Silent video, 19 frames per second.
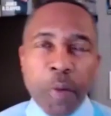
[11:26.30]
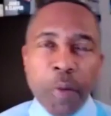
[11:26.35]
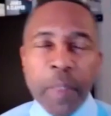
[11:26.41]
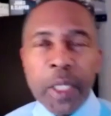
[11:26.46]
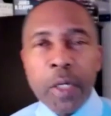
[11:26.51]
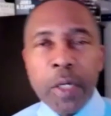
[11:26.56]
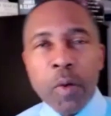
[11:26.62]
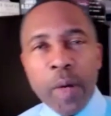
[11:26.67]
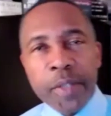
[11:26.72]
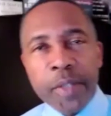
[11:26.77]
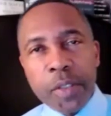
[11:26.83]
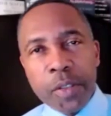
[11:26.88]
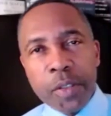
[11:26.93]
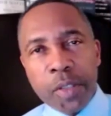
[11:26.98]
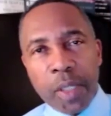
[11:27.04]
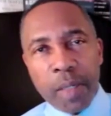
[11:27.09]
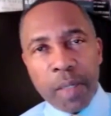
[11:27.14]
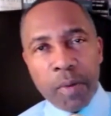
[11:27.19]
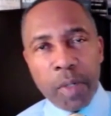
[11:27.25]
many questions
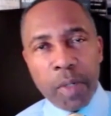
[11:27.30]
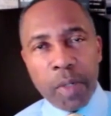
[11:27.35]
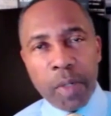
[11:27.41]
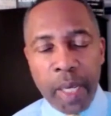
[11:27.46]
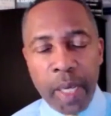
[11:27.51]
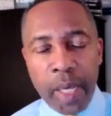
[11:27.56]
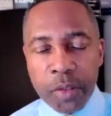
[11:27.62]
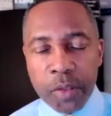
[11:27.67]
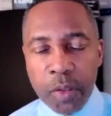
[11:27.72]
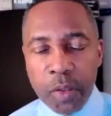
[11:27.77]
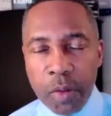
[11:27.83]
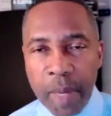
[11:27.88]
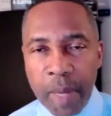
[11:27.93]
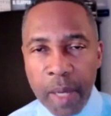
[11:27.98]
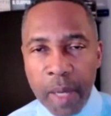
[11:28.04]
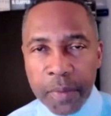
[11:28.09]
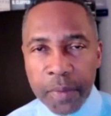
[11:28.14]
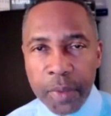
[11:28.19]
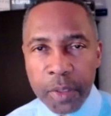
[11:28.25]
that I want to ask you
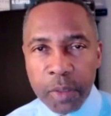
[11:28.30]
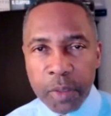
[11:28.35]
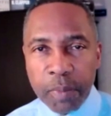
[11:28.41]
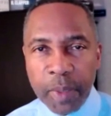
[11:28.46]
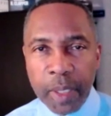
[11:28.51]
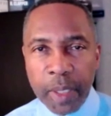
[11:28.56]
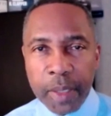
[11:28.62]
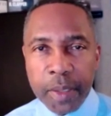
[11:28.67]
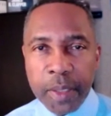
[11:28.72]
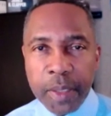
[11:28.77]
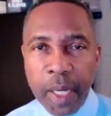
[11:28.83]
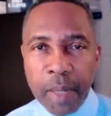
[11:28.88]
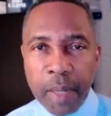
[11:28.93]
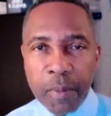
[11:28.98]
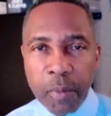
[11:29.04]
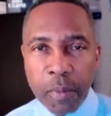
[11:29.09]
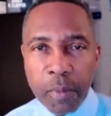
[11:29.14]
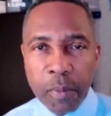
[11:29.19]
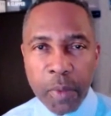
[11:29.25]
about this, but
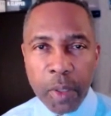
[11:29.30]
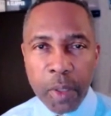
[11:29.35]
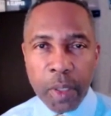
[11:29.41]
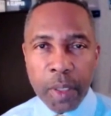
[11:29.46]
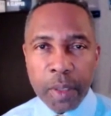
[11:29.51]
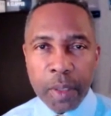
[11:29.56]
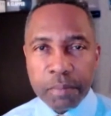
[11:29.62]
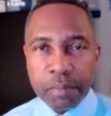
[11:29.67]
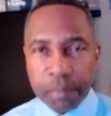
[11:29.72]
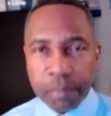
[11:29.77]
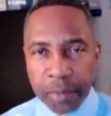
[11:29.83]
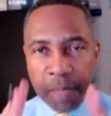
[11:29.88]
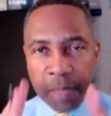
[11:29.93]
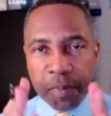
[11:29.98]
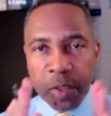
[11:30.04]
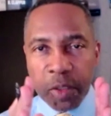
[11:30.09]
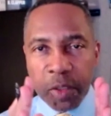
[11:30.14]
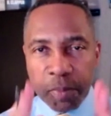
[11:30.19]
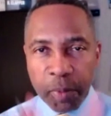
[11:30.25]
we're going to
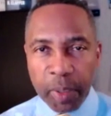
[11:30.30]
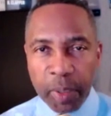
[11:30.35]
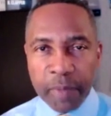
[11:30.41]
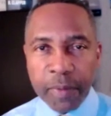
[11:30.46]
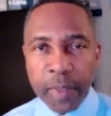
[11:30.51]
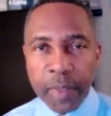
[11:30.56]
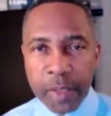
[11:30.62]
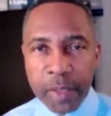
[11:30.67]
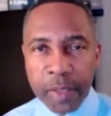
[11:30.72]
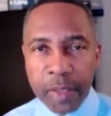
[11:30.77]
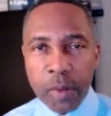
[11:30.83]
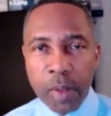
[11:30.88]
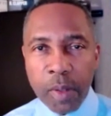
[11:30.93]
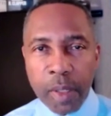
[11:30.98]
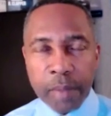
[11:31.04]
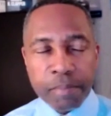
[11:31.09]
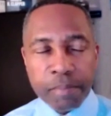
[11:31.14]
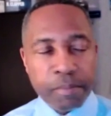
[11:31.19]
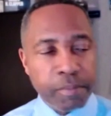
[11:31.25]
keep this brief because you
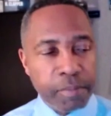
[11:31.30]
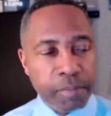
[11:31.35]
are